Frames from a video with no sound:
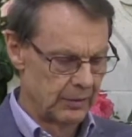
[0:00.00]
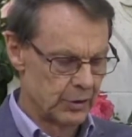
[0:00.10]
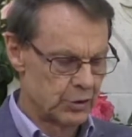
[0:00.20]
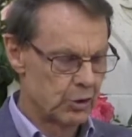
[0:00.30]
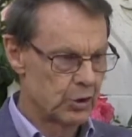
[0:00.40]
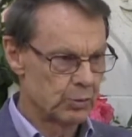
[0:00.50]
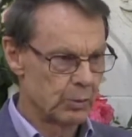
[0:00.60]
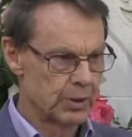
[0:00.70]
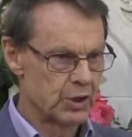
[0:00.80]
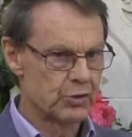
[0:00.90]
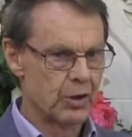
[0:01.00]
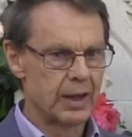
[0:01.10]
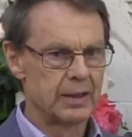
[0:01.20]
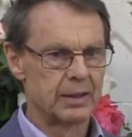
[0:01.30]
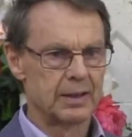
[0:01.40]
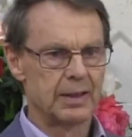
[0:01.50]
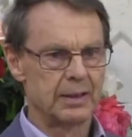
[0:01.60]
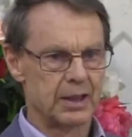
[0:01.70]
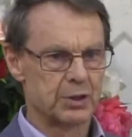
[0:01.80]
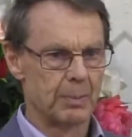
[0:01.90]
The students will be striking
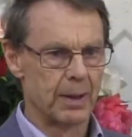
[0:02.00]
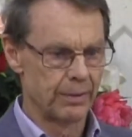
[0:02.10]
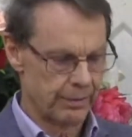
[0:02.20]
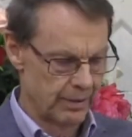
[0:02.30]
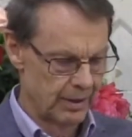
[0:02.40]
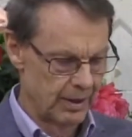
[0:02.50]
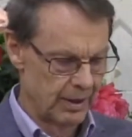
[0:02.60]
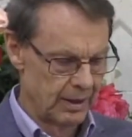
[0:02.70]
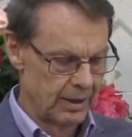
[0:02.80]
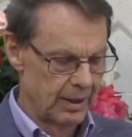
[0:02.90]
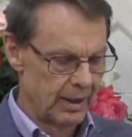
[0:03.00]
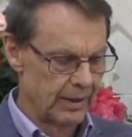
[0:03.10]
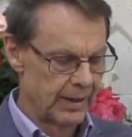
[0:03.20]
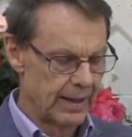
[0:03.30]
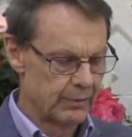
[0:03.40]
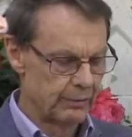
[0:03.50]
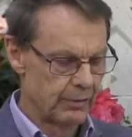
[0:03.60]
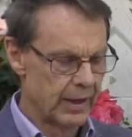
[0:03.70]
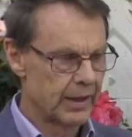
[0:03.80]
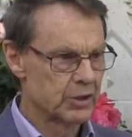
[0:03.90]
again next month, and they have
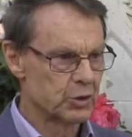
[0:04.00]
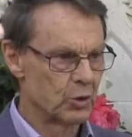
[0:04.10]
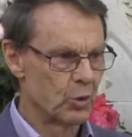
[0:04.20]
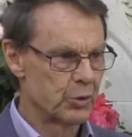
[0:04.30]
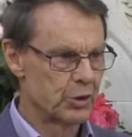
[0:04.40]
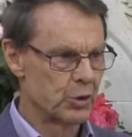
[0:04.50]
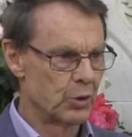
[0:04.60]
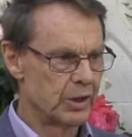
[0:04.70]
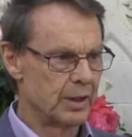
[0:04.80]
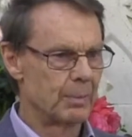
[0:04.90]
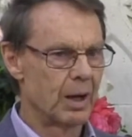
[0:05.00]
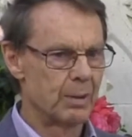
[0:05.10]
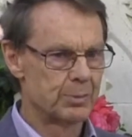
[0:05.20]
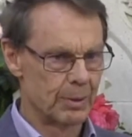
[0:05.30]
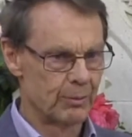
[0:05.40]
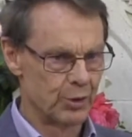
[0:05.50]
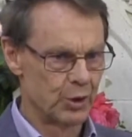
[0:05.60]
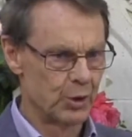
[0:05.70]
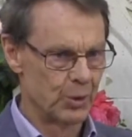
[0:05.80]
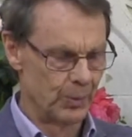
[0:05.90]
invited us all to join them. I hope some of you
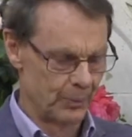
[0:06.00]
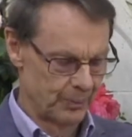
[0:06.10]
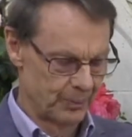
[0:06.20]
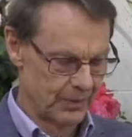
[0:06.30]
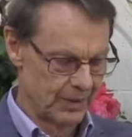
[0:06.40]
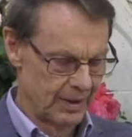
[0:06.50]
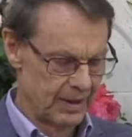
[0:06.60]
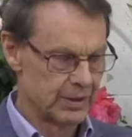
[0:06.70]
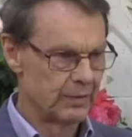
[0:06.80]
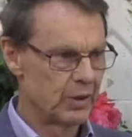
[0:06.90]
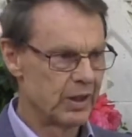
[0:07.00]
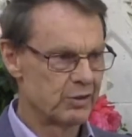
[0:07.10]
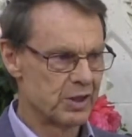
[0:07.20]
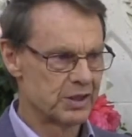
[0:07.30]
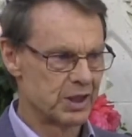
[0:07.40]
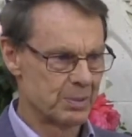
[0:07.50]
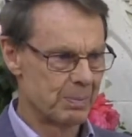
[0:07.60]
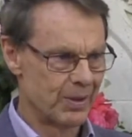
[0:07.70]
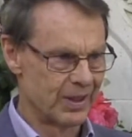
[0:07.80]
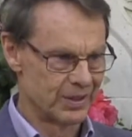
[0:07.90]
do. It's a very interesting
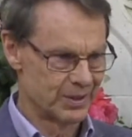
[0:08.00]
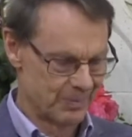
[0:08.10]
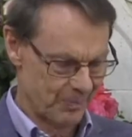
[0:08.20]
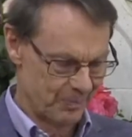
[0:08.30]
experience.